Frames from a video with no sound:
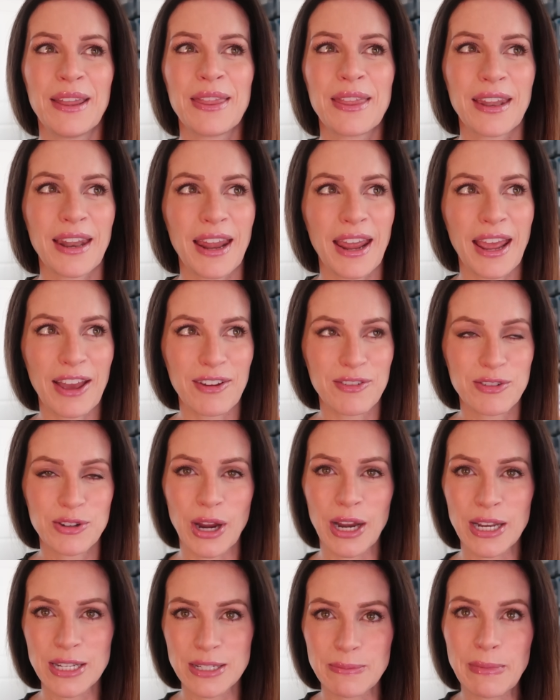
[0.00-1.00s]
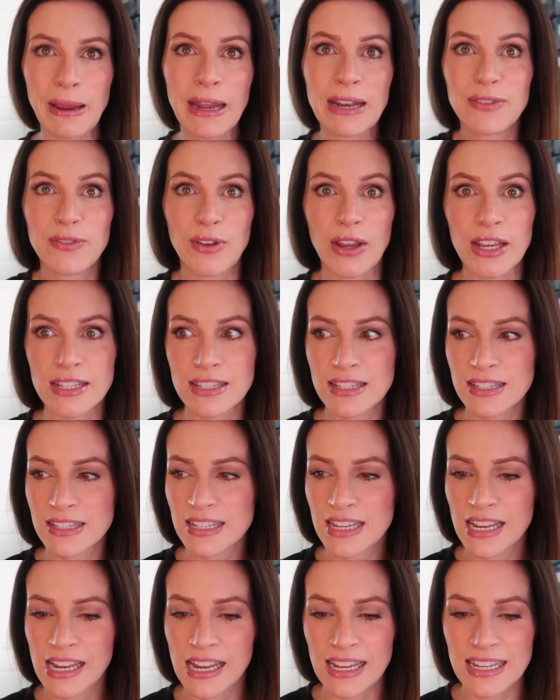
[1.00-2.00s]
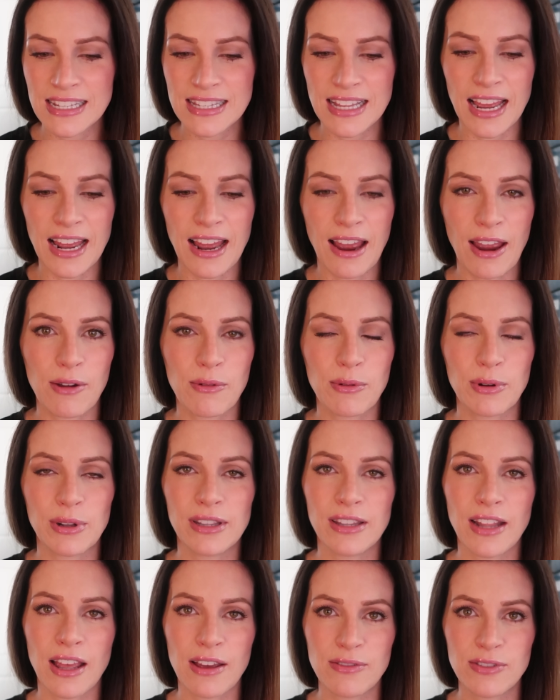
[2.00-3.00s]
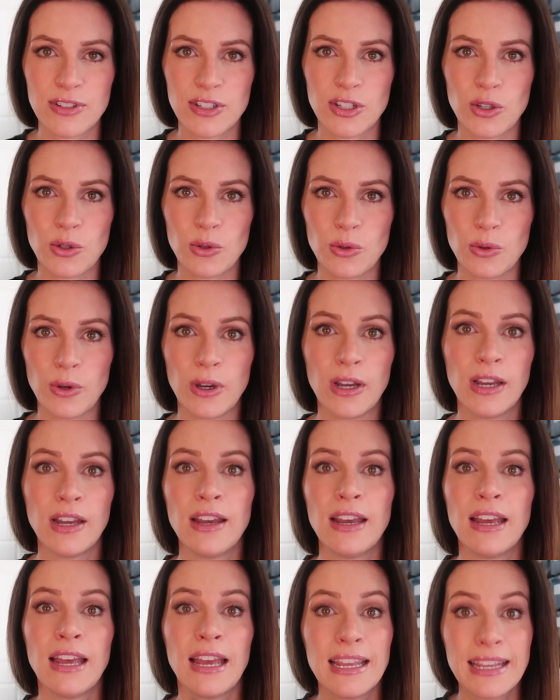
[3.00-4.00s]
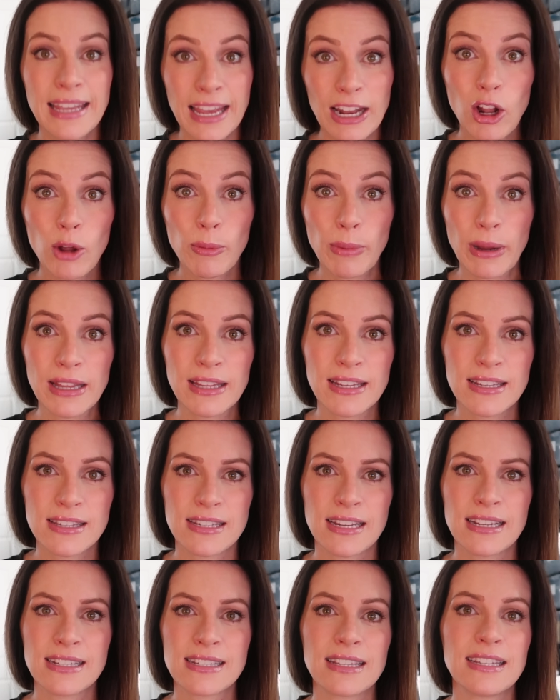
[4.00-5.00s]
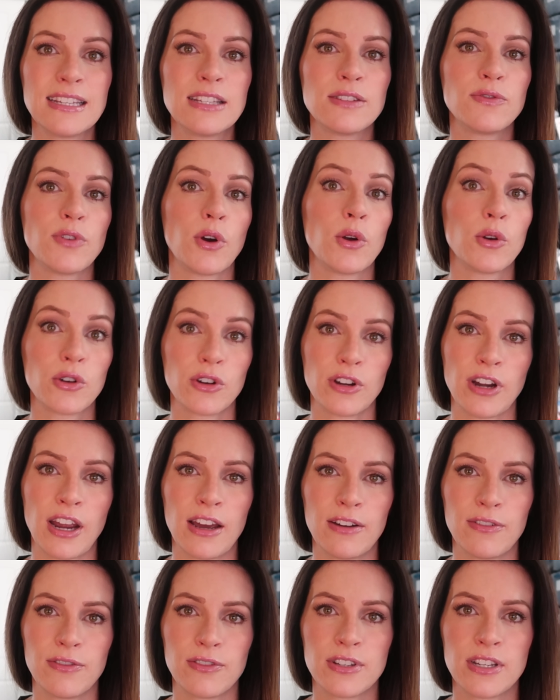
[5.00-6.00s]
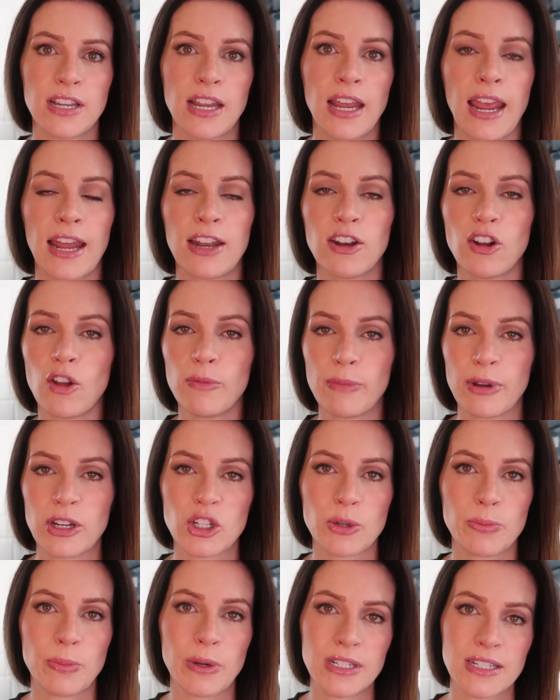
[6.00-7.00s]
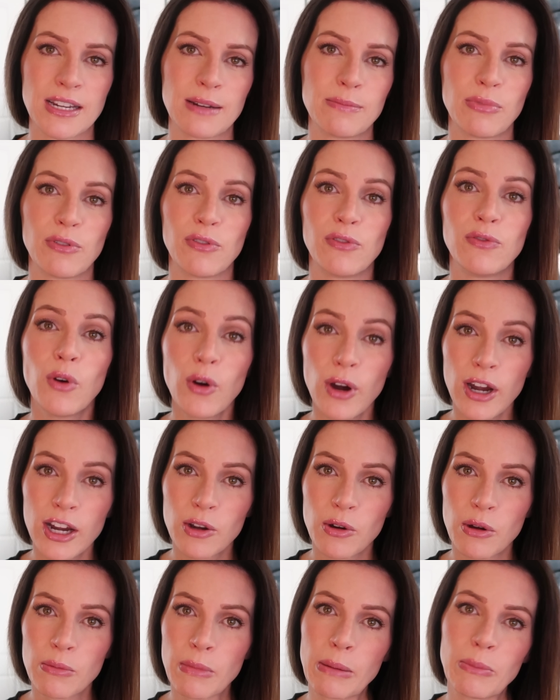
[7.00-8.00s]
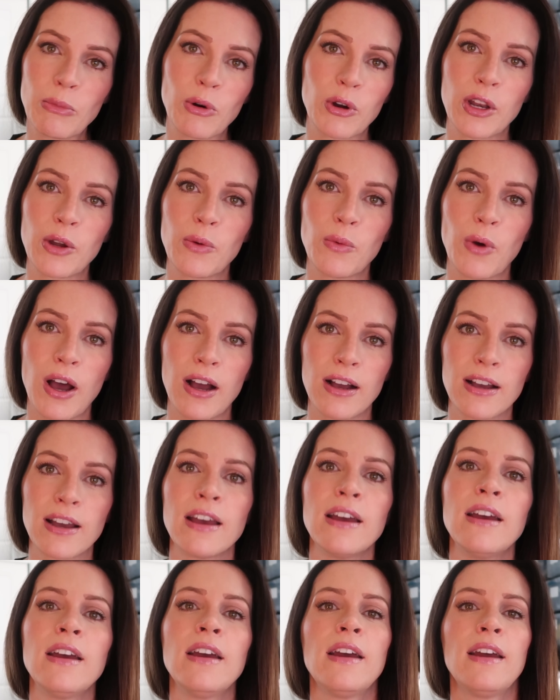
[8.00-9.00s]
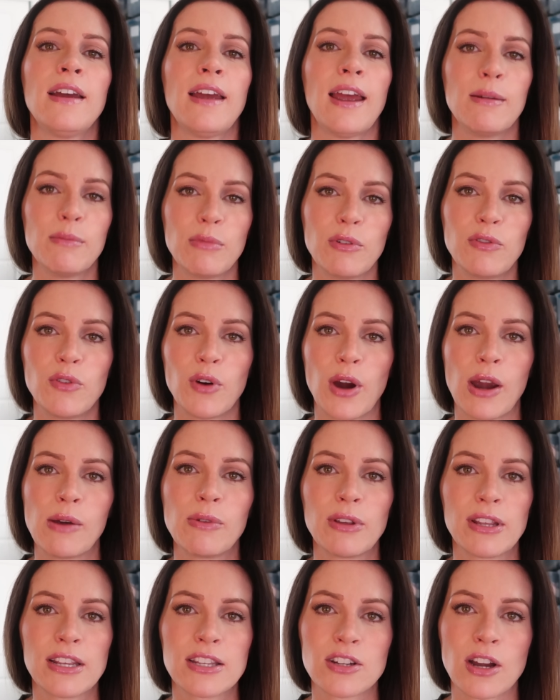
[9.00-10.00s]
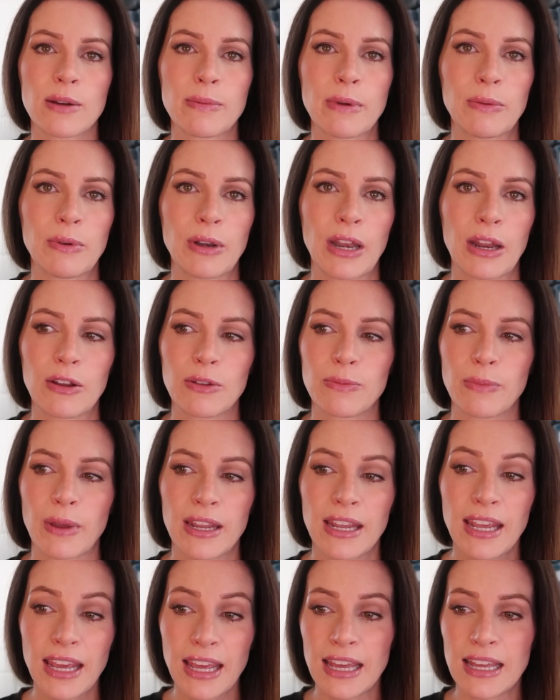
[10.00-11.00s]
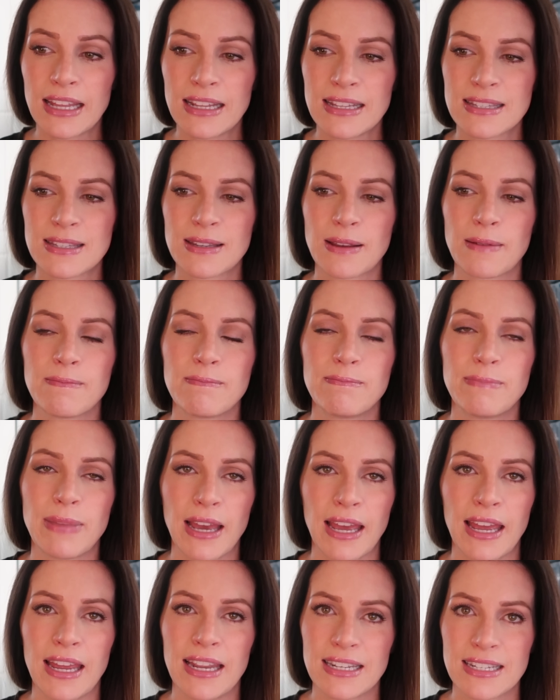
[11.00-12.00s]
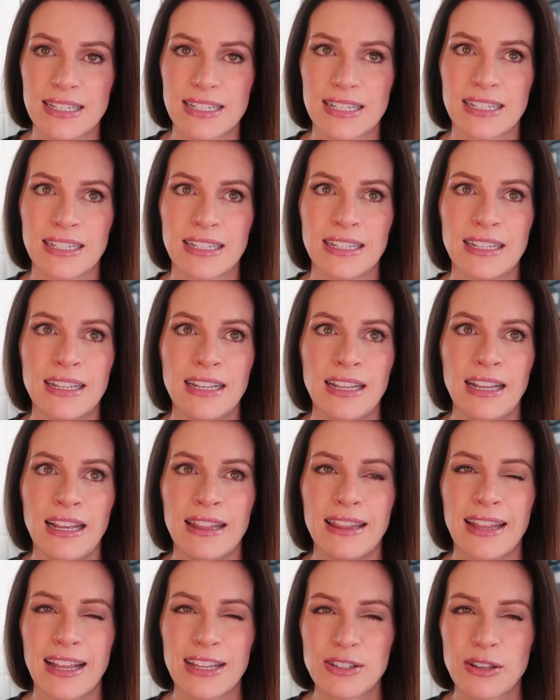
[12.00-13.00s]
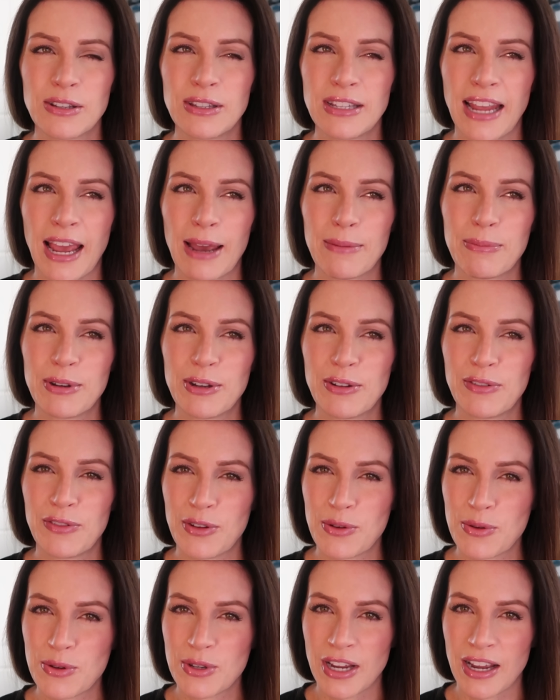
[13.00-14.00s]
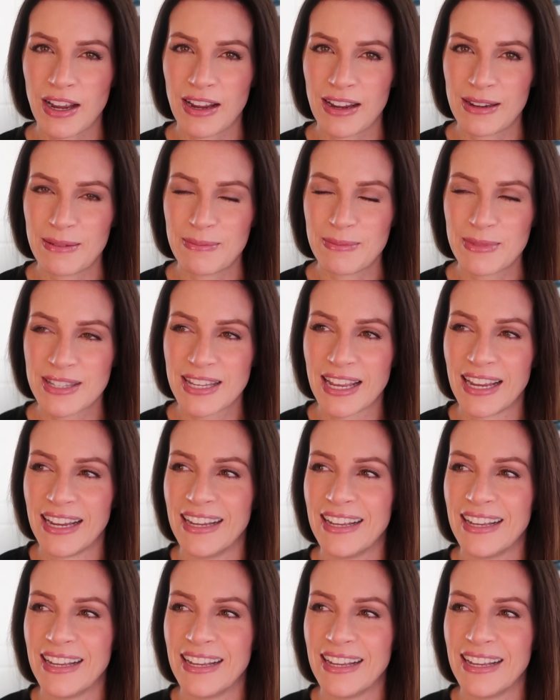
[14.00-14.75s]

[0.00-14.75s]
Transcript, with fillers: that I have tried to manifest is that I would love to get all my listings at least photographed and all my shipping done before I go on my morning walk and before I really start my day with my kids, but that's only happened a few times.